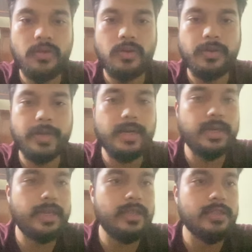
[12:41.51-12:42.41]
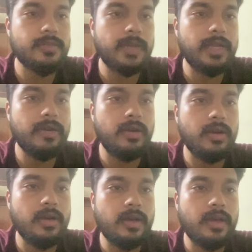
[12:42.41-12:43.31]
Hope I didn't get the spelling
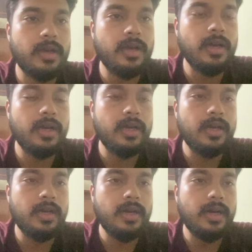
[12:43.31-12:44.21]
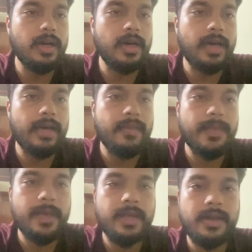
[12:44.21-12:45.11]
wrong. And
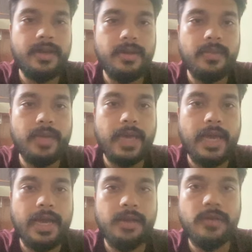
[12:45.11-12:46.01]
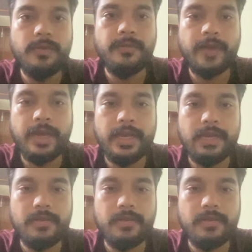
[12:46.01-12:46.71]
then we'll add a new file,